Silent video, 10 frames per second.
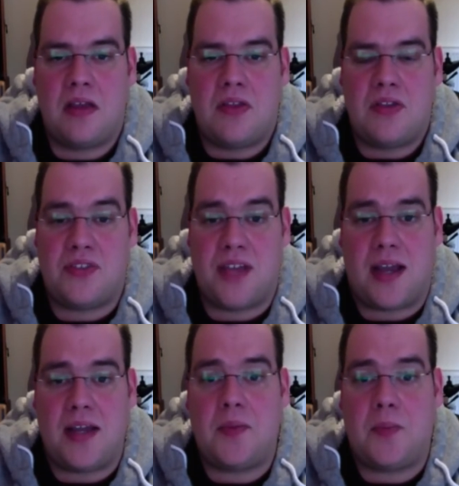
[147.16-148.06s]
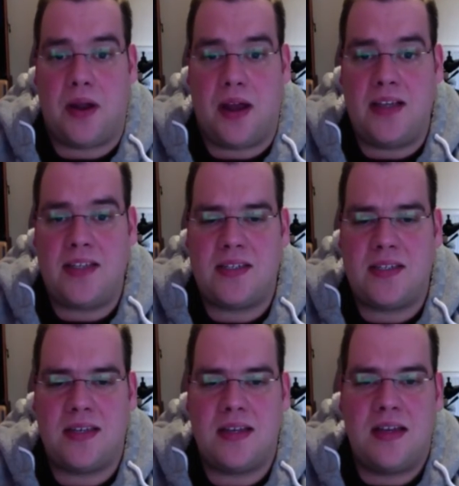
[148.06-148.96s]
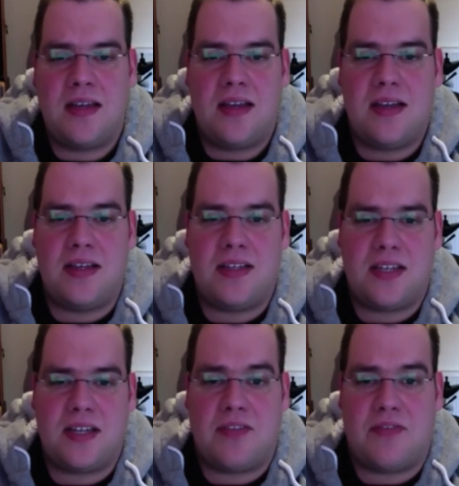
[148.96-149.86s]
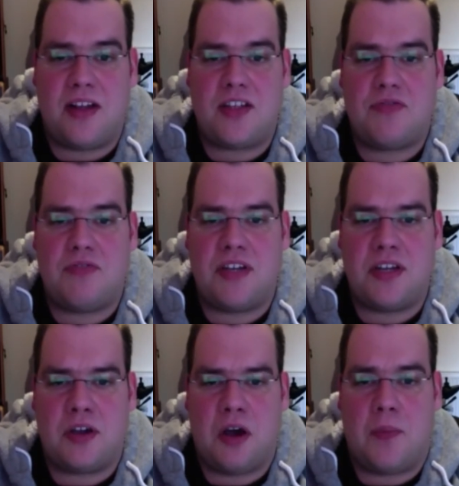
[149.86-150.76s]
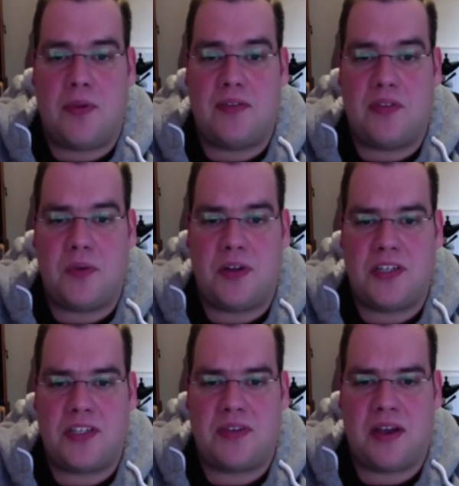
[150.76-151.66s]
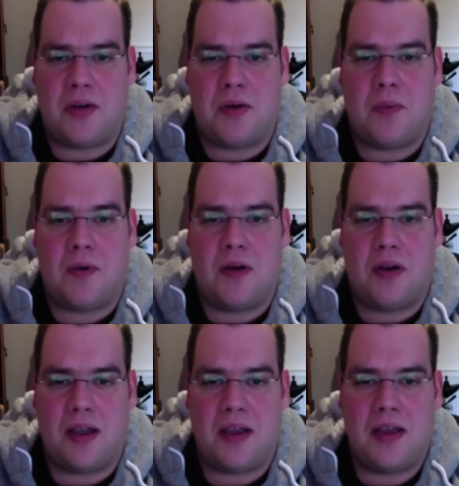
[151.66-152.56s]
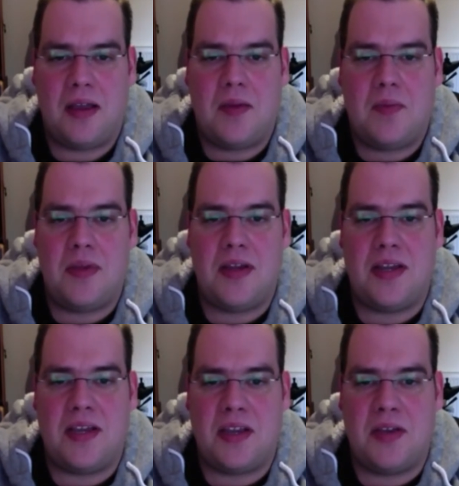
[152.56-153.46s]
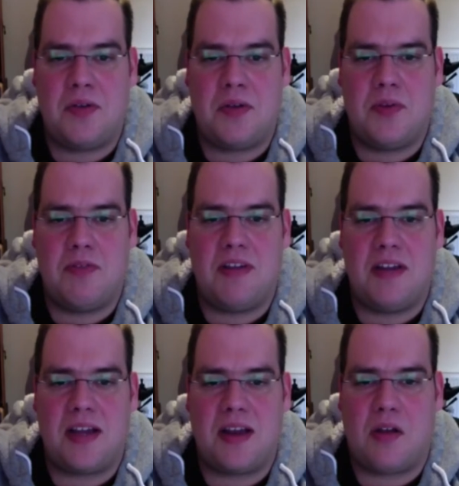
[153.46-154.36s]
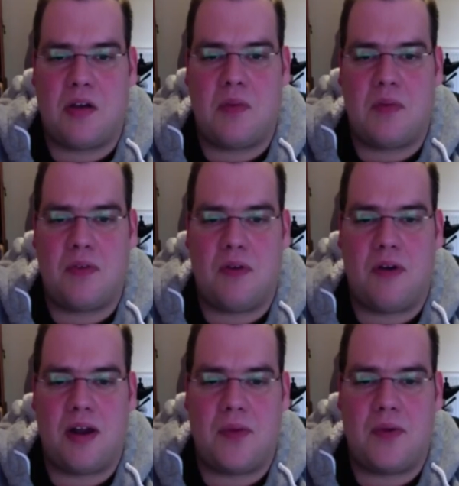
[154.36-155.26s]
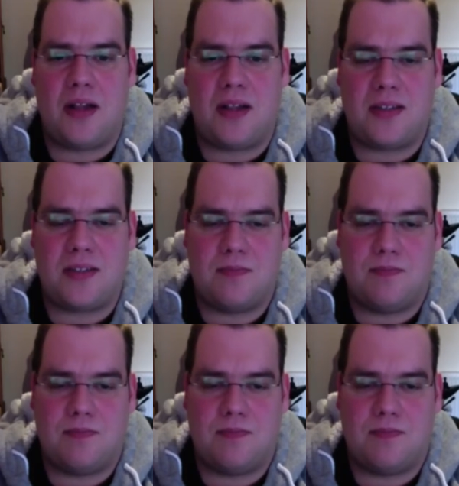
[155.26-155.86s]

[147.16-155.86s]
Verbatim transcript: The second prize is an advanced reading copy of The Witches of Echo Park meaning you could be reading it long before anyone else.